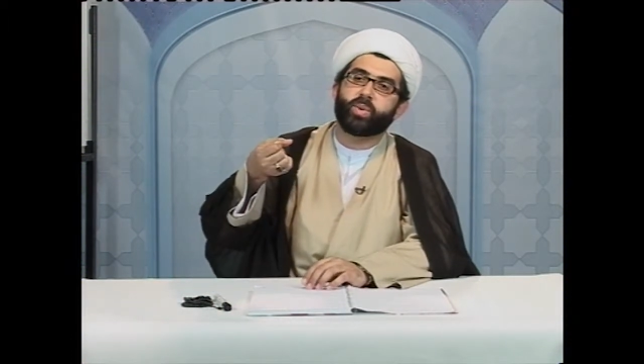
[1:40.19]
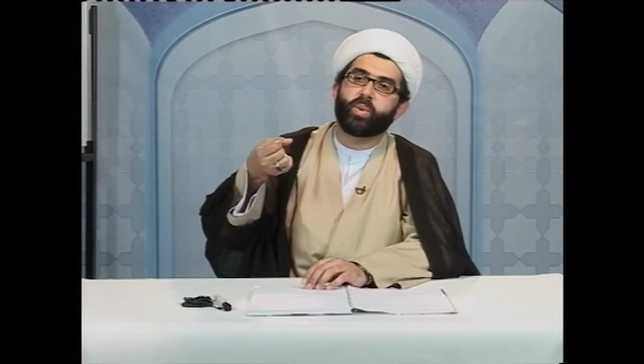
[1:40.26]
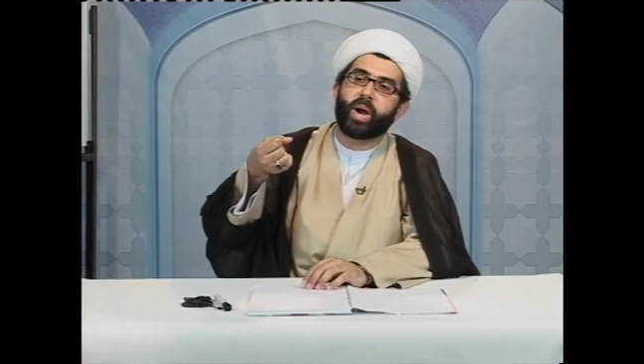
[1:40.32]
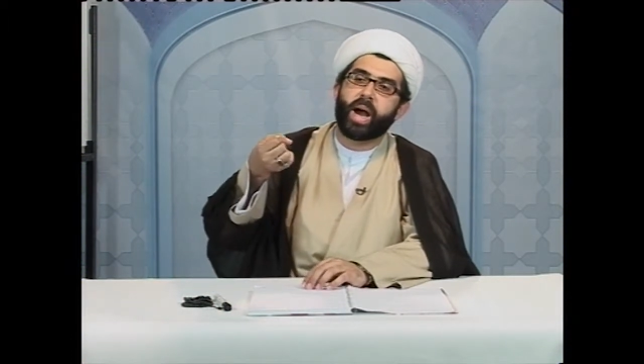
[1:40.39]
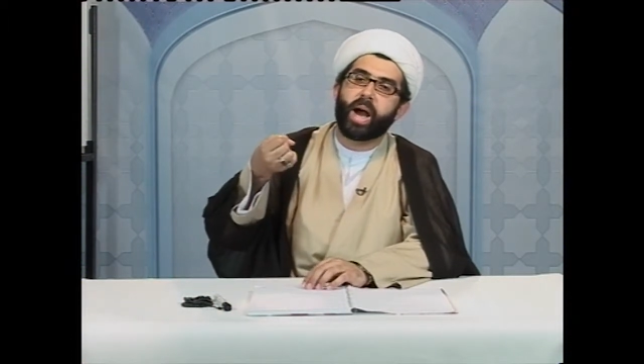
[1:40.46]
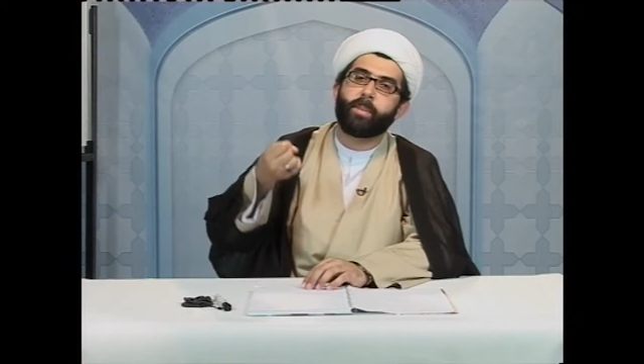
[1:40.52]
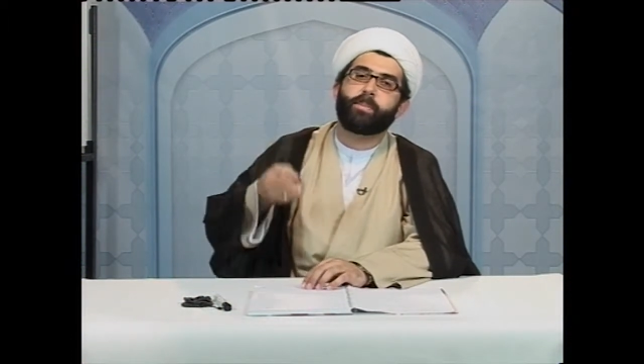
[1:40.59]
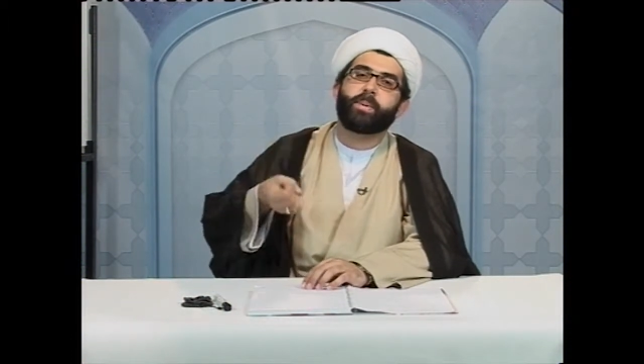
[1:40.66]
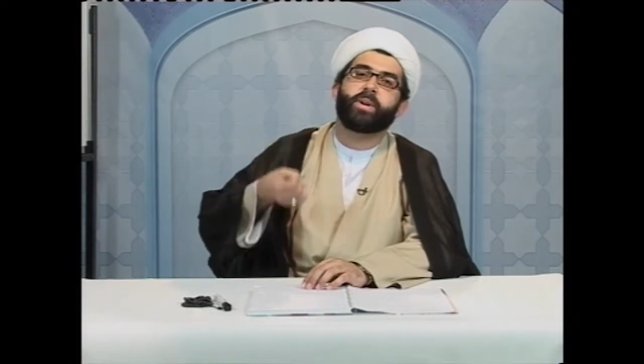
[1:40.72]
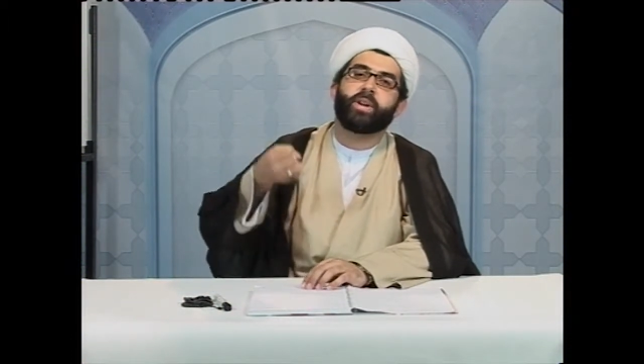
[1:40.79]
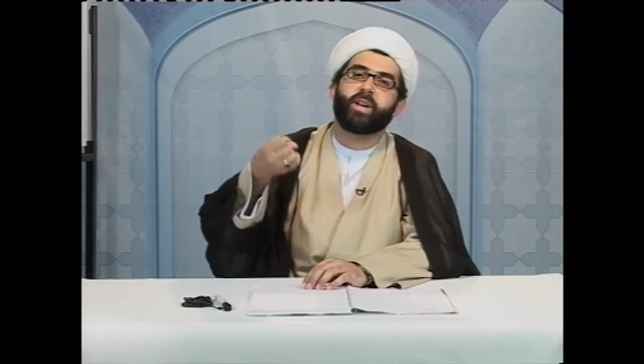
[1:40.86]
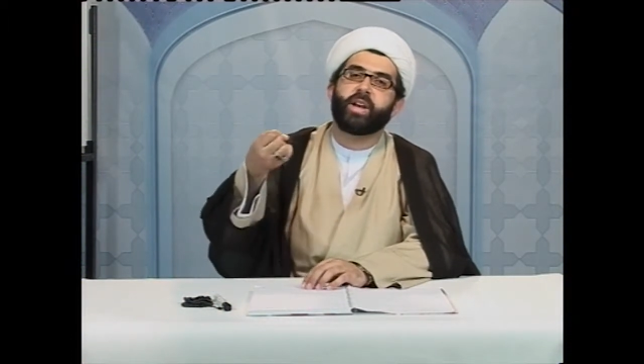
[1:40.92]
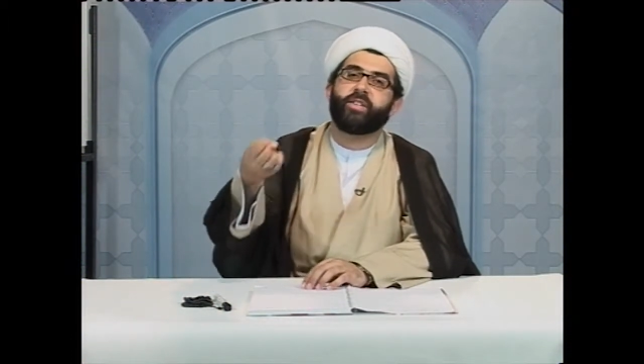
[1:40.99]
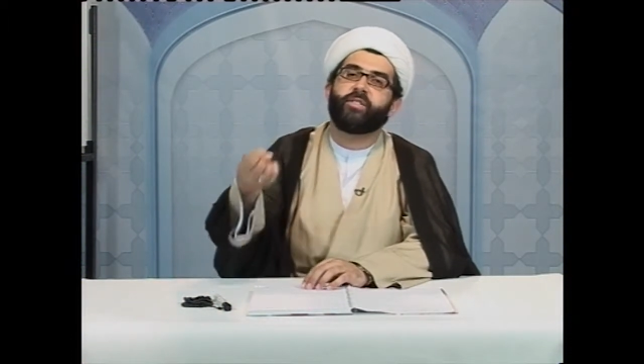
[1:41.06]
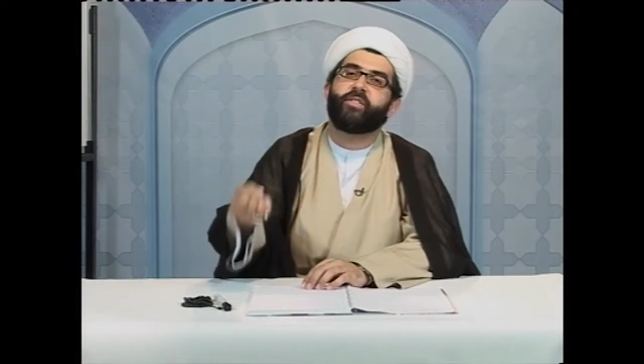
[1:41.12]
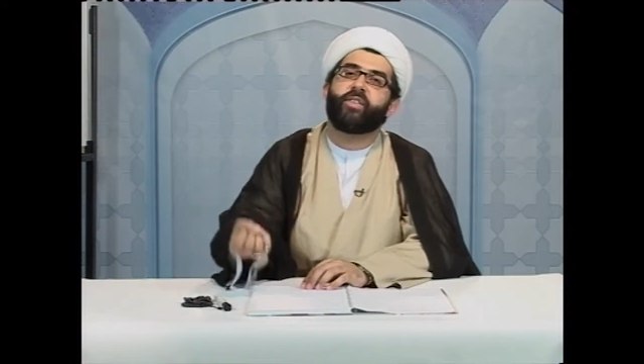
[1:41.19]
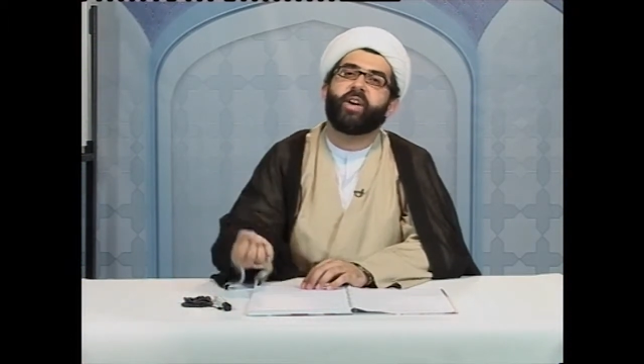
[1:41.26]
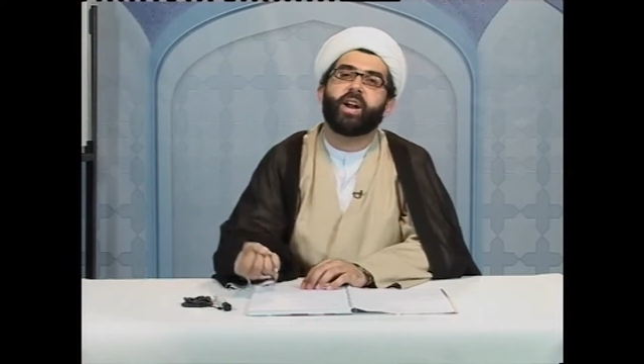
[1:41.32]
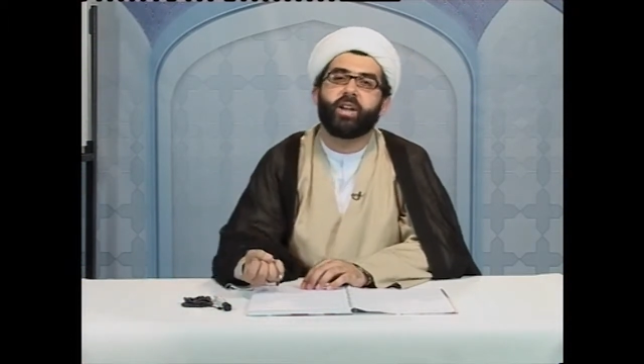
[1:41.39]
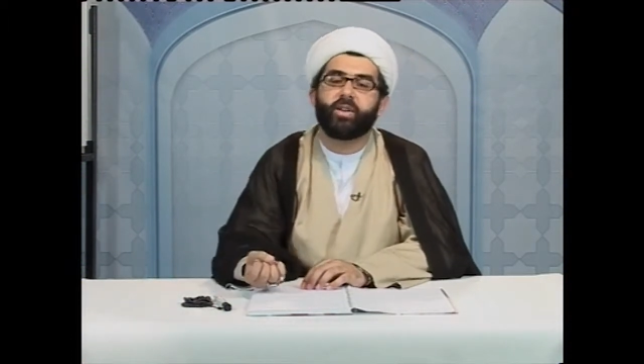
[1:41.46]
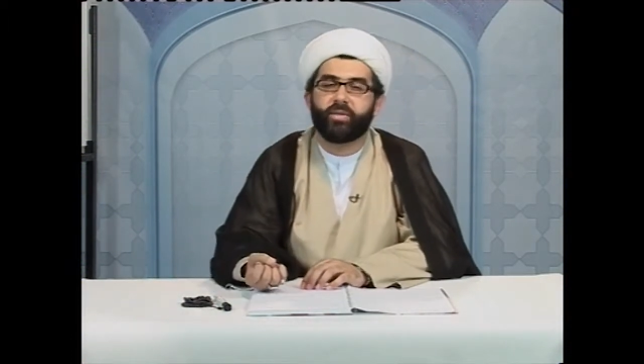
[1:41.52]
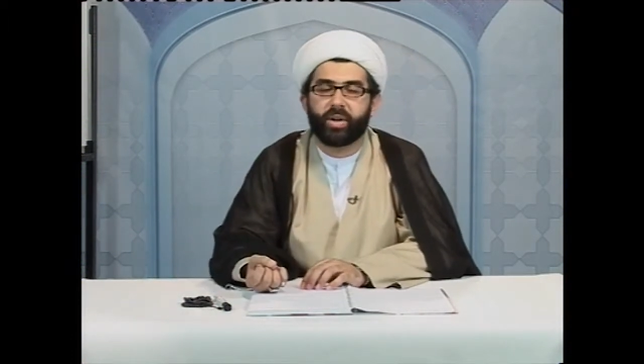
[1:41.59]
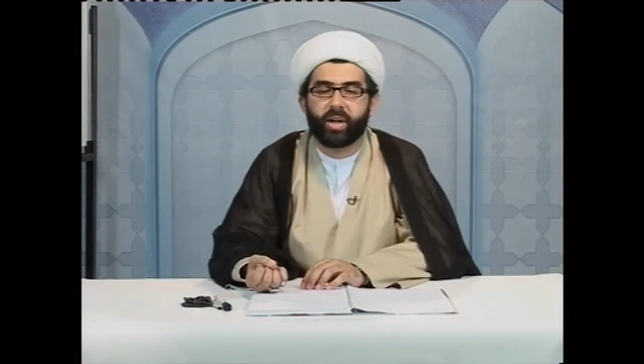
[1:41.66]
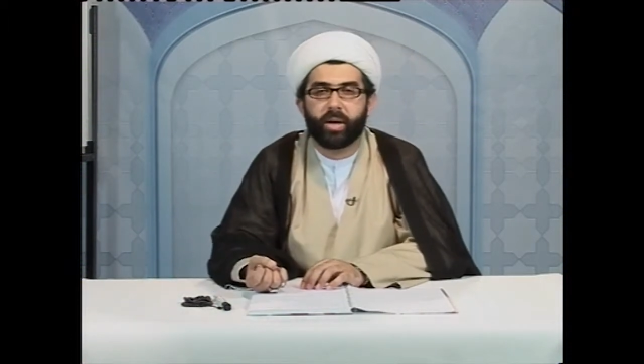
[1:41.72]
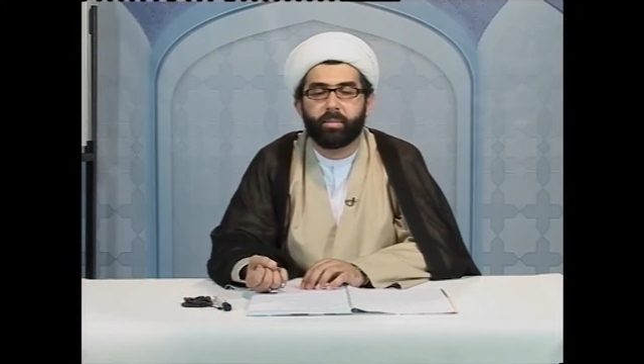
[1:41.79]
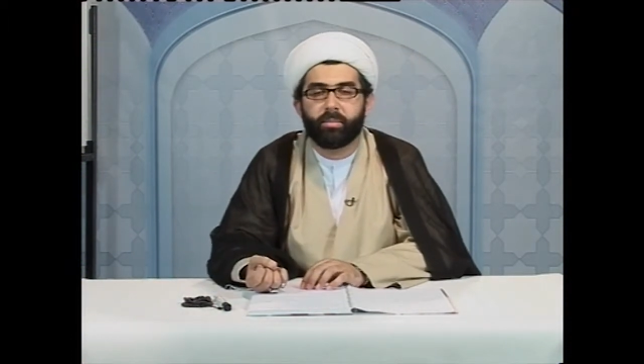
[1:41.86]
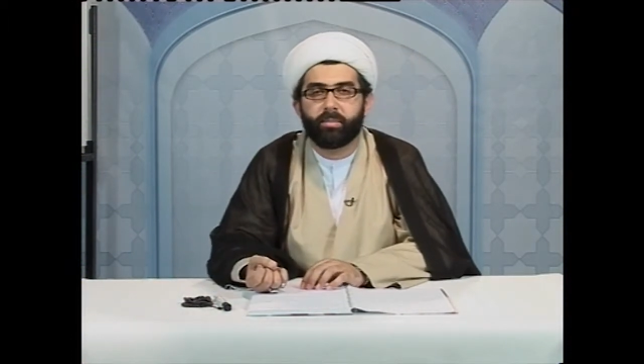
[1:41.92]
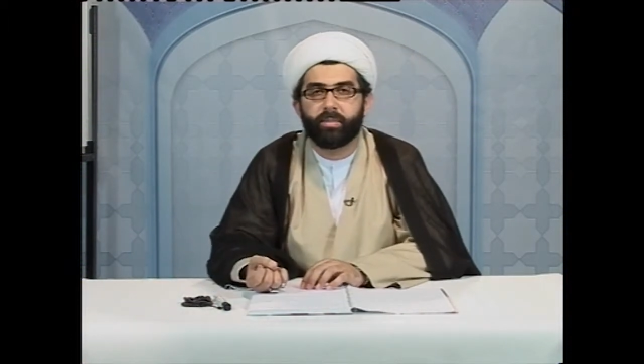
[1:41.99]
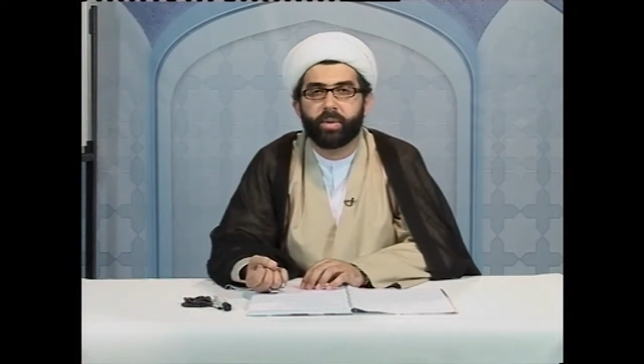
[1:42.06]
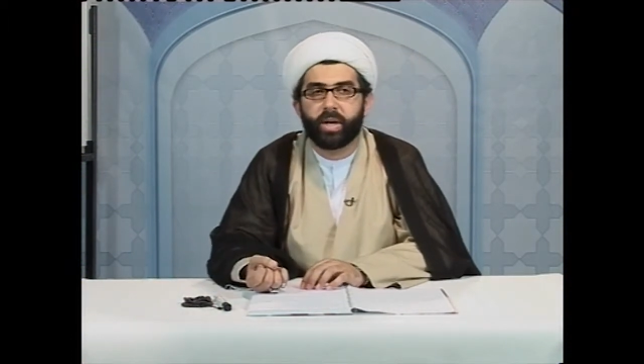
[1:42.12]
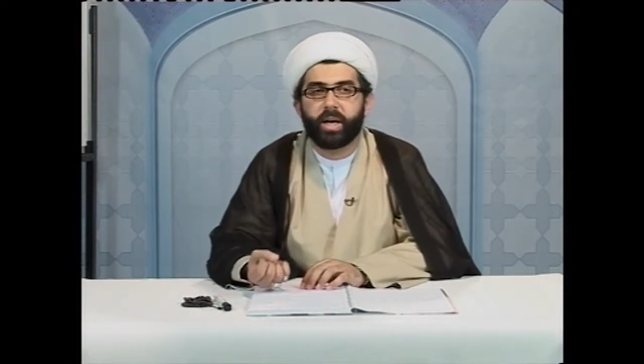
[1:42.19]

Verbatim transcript: happen in front of him,